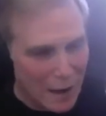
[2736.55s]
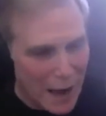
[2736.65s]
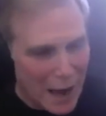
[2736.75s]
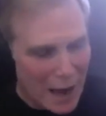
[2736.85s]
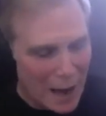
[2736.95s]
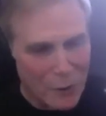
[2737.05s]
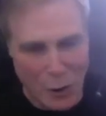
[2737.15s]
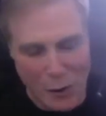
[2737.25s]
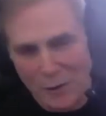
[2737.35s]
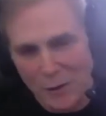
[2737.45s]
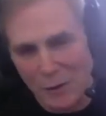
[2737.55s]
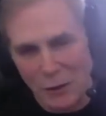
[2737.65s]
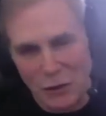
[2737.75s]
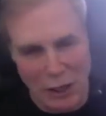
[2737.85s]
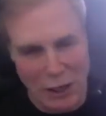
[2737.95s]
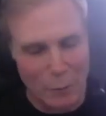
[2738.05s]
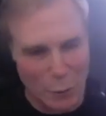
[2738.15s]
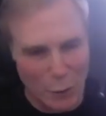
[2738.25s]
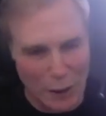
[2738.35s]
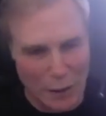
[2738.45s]
and I'm going to the
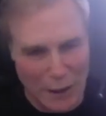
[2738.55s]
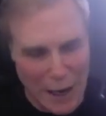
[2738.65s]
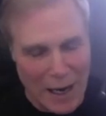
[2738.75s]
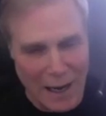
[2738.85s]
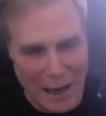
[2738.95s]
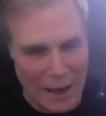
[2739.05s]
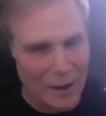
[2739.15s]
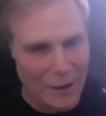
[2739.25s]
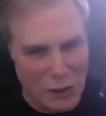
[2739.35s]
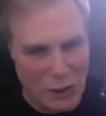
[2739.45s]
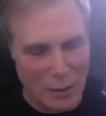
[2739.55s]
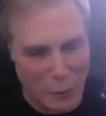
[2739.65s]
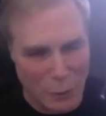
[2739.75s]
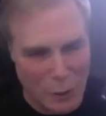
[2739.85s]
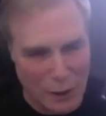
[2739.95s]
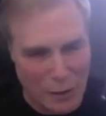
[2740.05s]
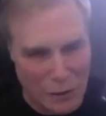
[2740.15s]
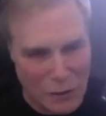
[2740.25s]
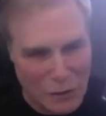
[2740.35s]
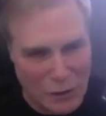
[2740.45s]
jamboree, the I-80 jamboree
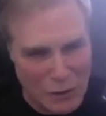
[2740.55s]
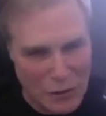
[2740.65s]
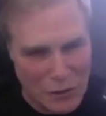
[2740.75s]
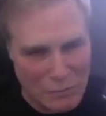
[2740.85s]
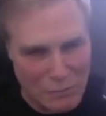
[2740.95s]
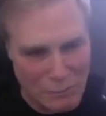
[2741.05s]
this this